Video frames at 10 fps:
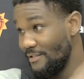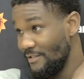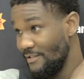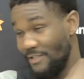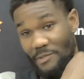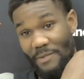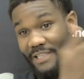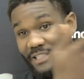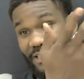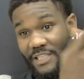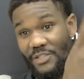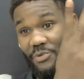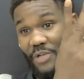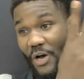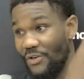So you might just see
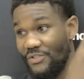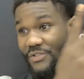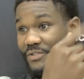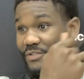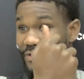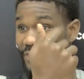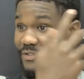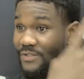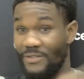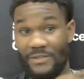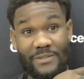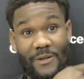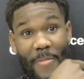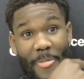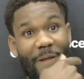two dogs. You
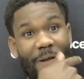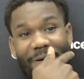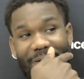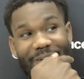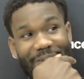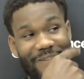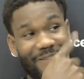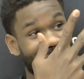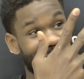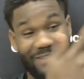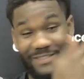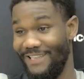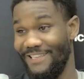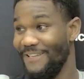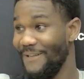know what I'm
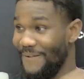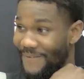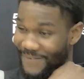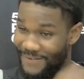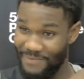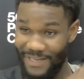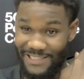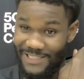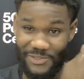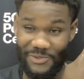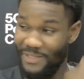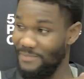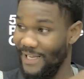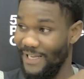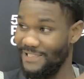saying? You might see two of
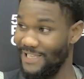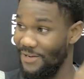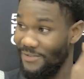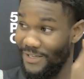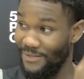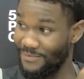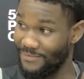them bang. I don't know.